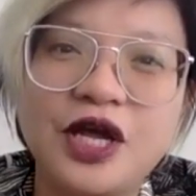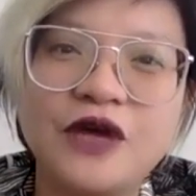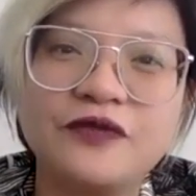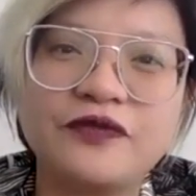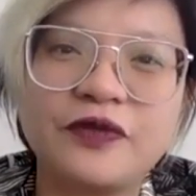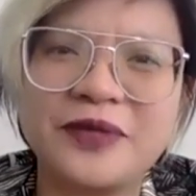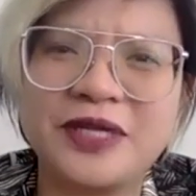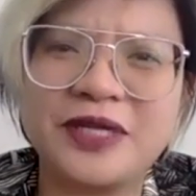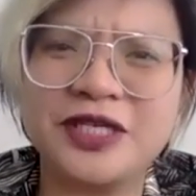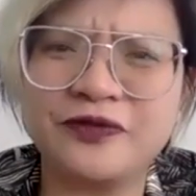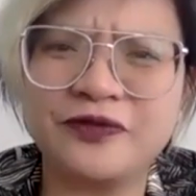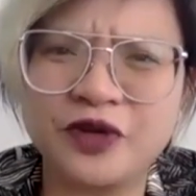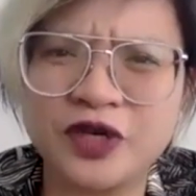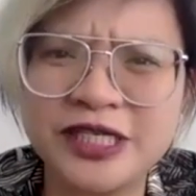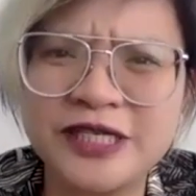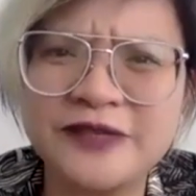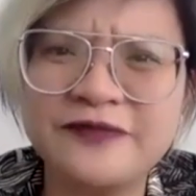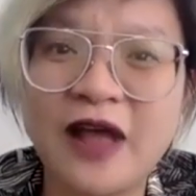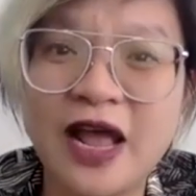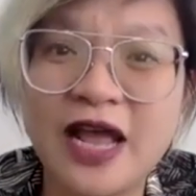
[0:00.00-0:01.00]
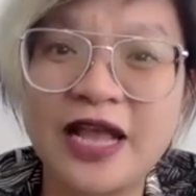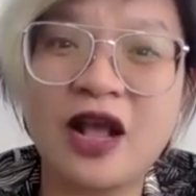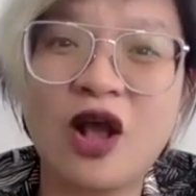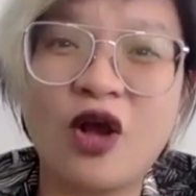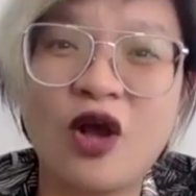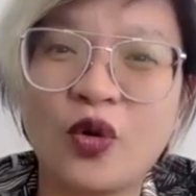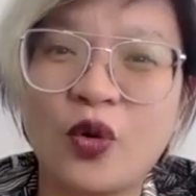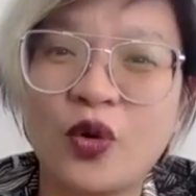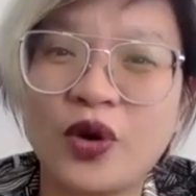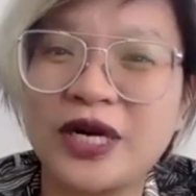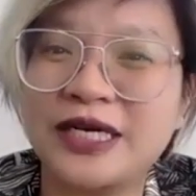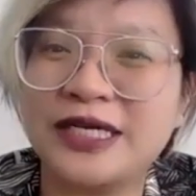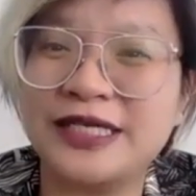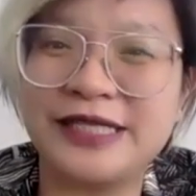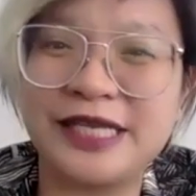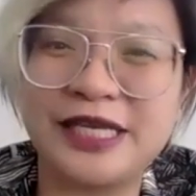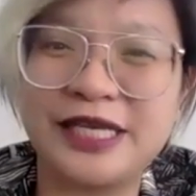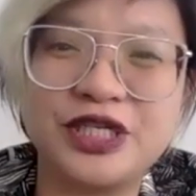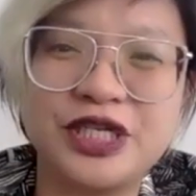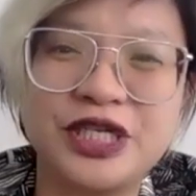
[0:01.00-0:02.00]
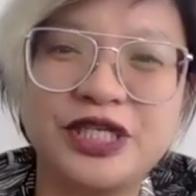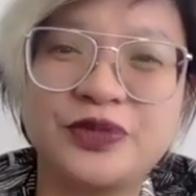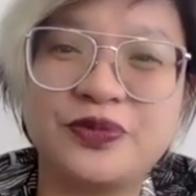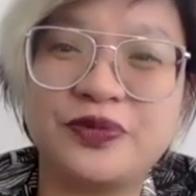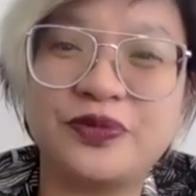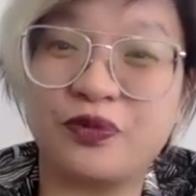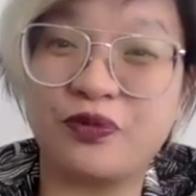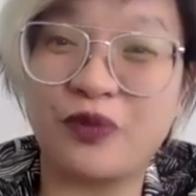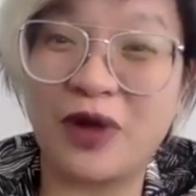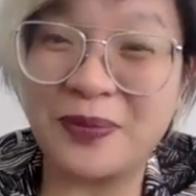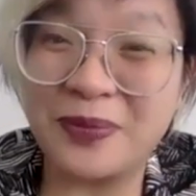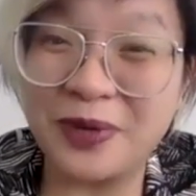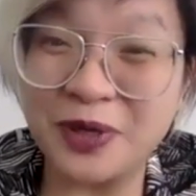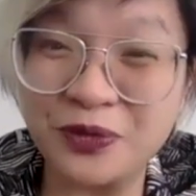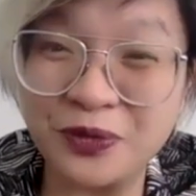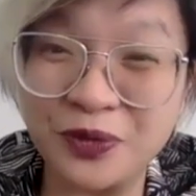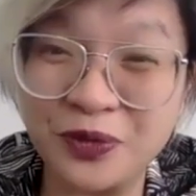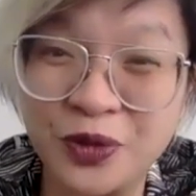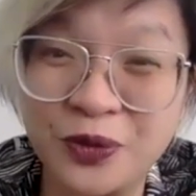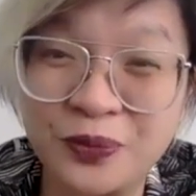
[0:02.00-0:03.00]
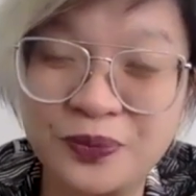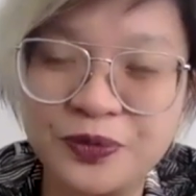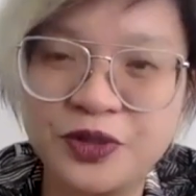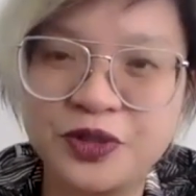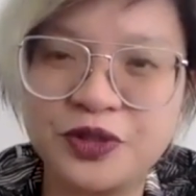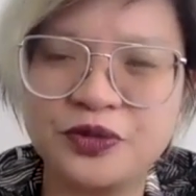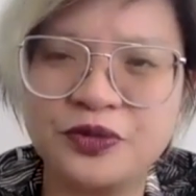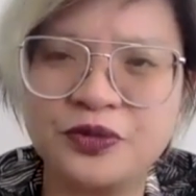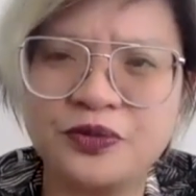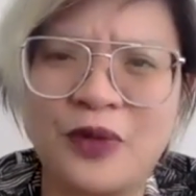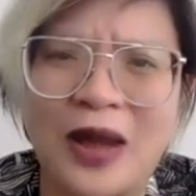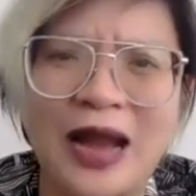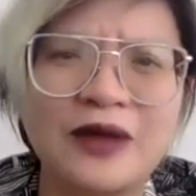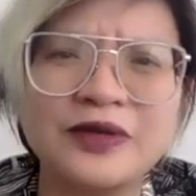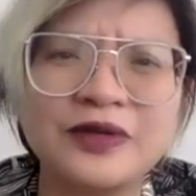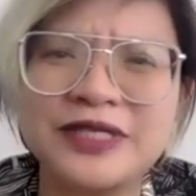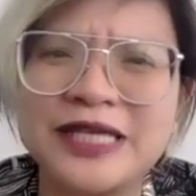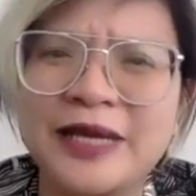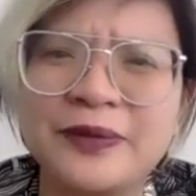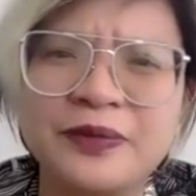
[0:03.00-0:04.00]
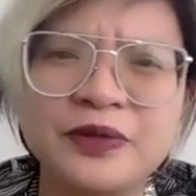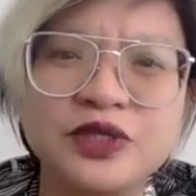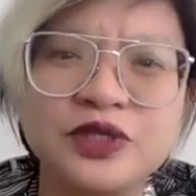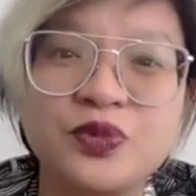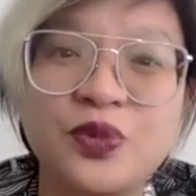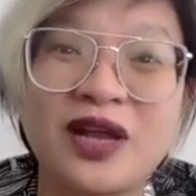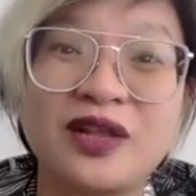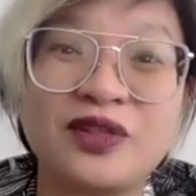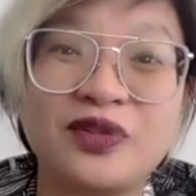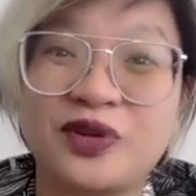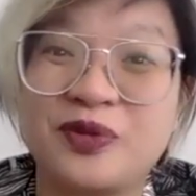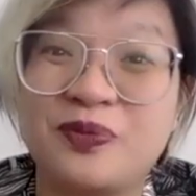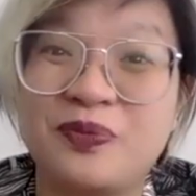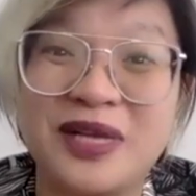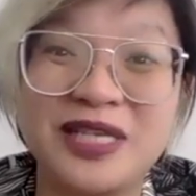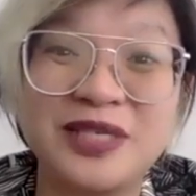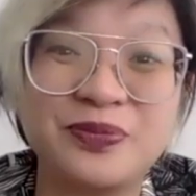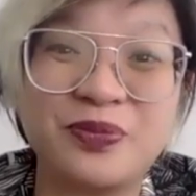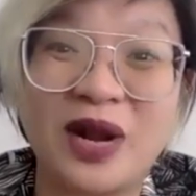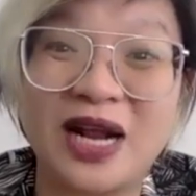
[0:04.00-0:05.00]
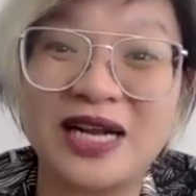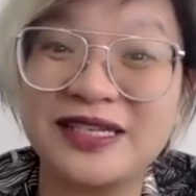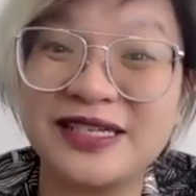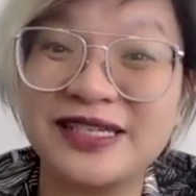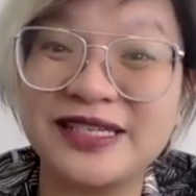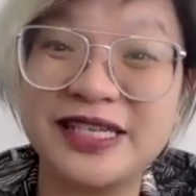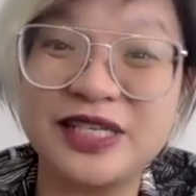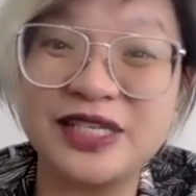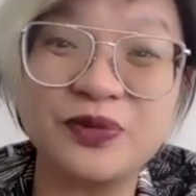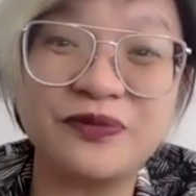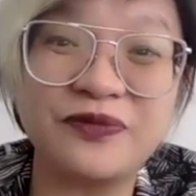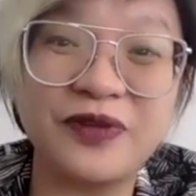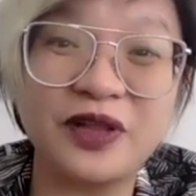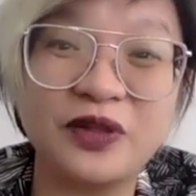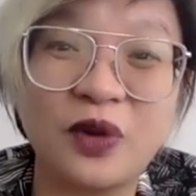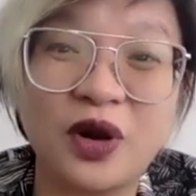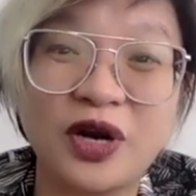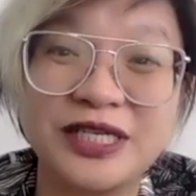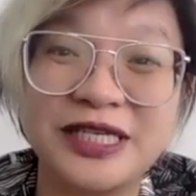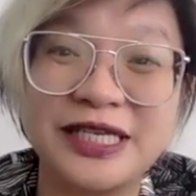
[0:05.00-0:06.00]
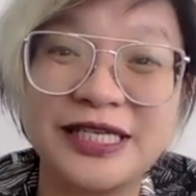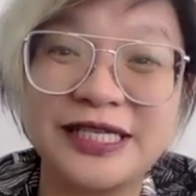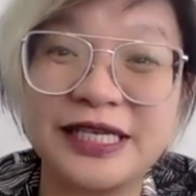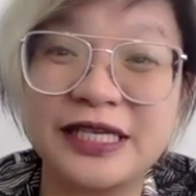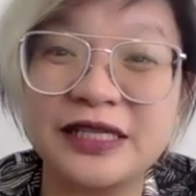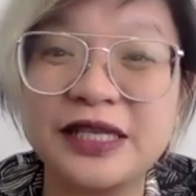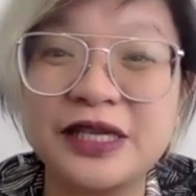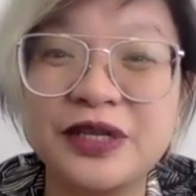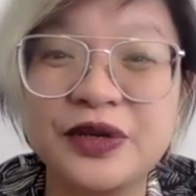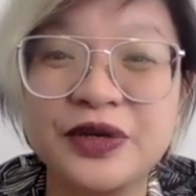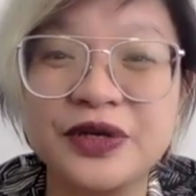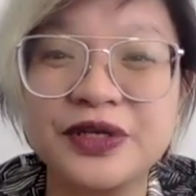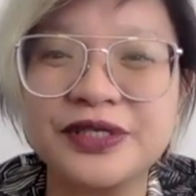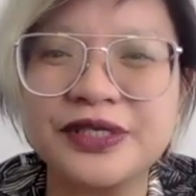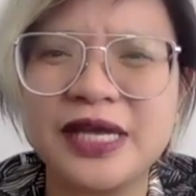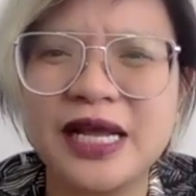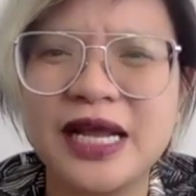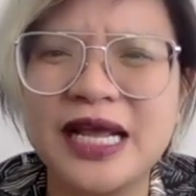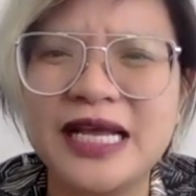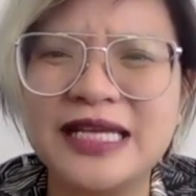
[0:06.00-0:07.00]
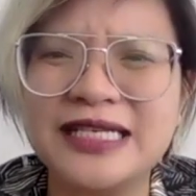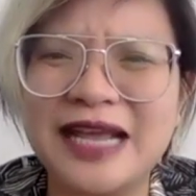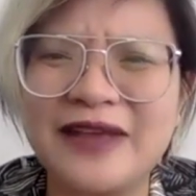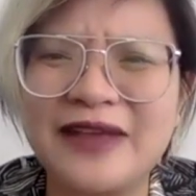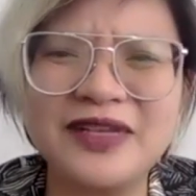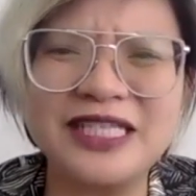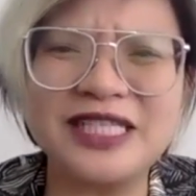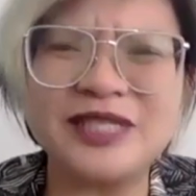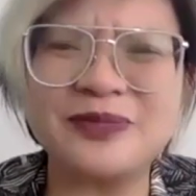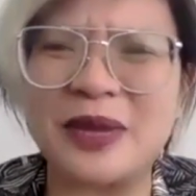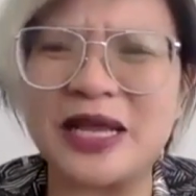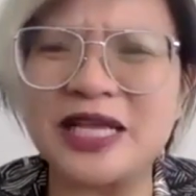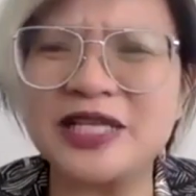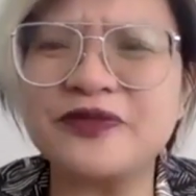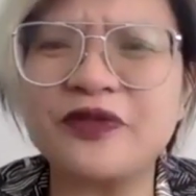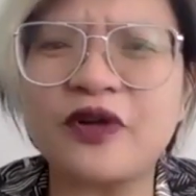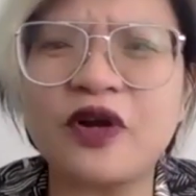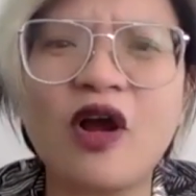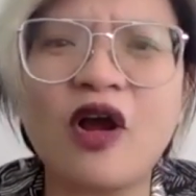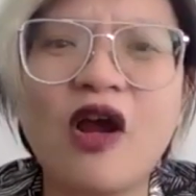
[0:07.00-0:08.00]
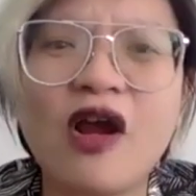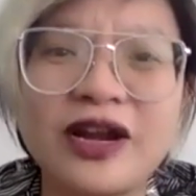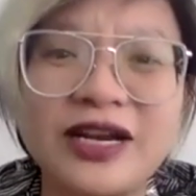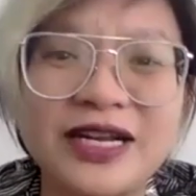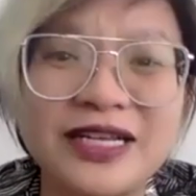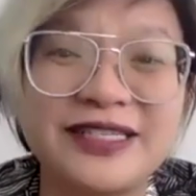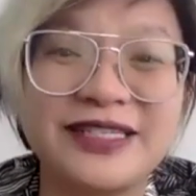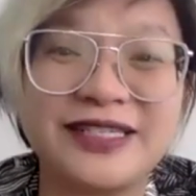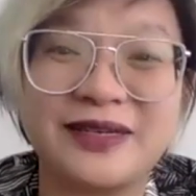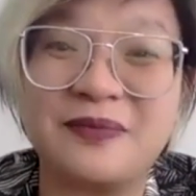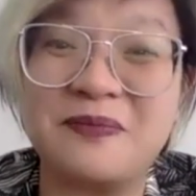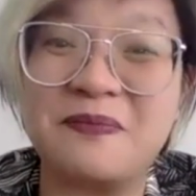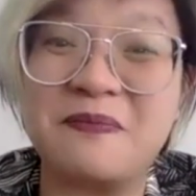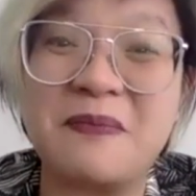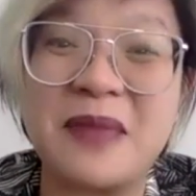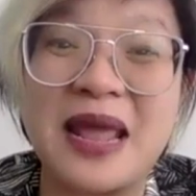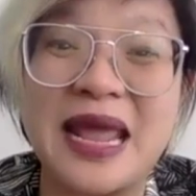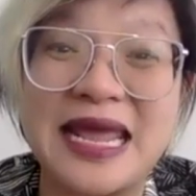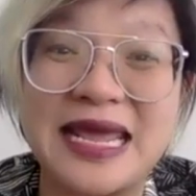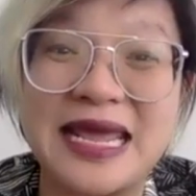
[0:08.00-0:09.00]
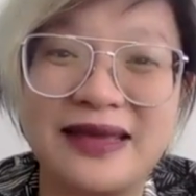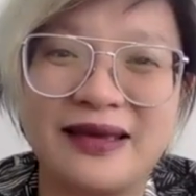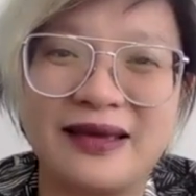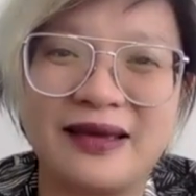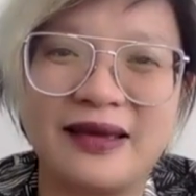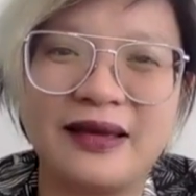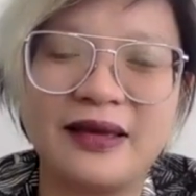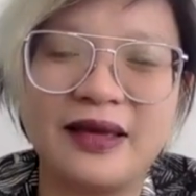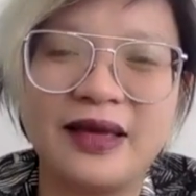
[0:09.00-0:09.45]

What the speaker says: From the diversifying our organizations with the Raven Group, to round tables where I learned best practices with fellow artistic leaders, to having space for our artists to make,